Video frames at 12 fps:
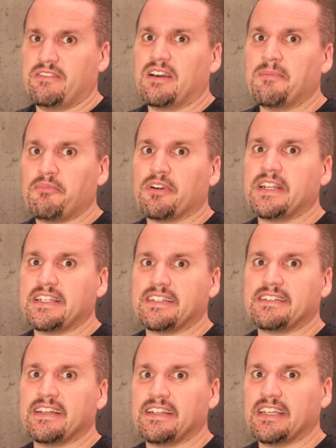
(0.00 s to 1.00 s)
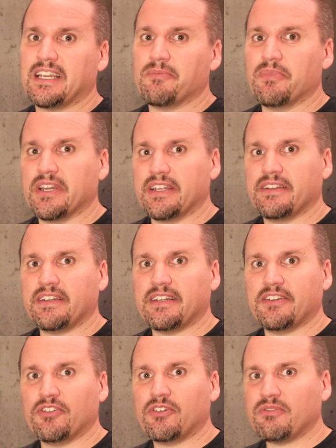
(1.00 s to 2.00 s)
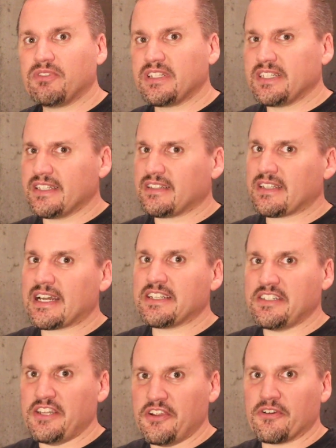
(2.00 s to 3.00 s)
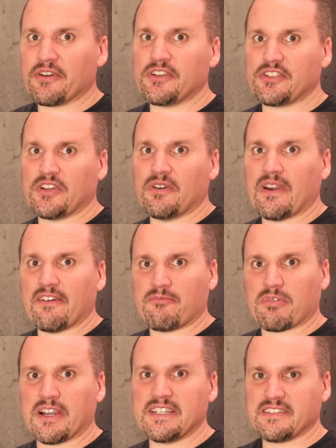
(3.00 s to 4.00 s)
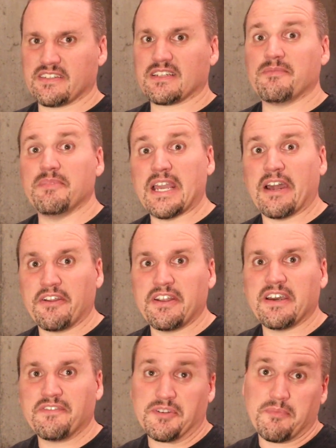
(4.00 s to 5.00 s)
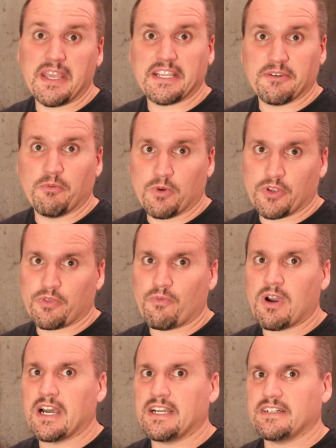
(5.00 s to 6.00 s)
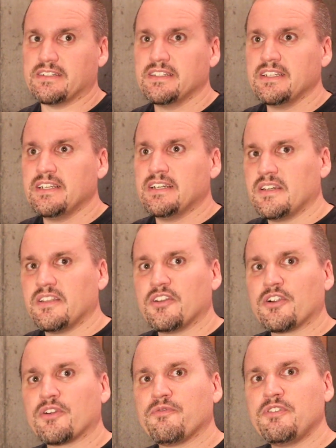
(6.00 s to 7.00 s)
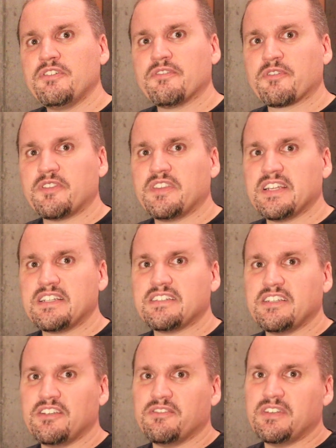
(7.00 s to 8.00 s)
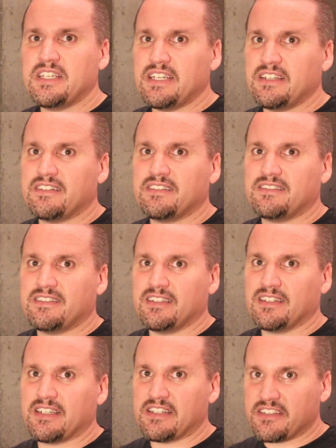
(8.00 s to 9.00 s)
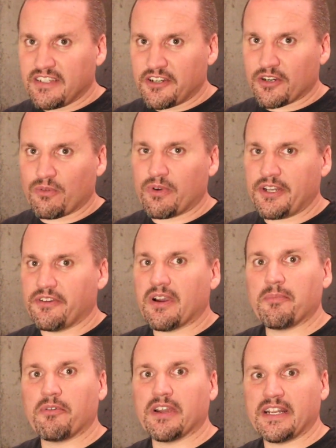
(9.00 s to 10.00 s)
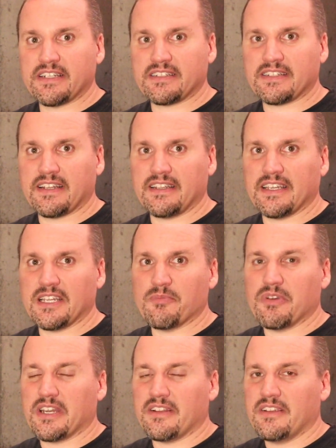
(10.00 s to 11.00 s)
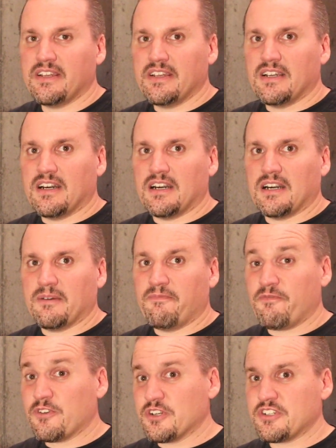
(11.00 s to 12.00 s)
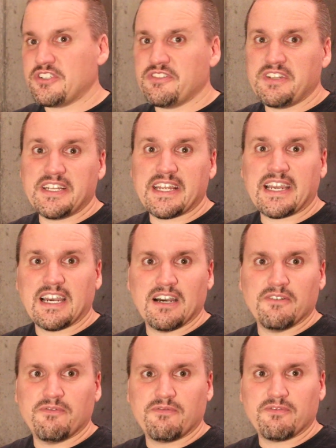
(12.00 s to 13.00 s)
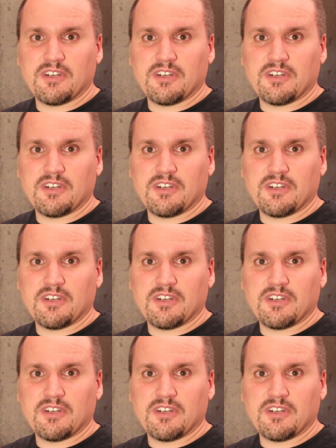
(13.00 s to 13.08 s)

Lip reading: upgrading to 10 gigabit, and only in the last year or so have prices come down enough to make it worthwhile. There are a few different things that you need to consider when you're upgrading to 10 gigabit. First, you need to have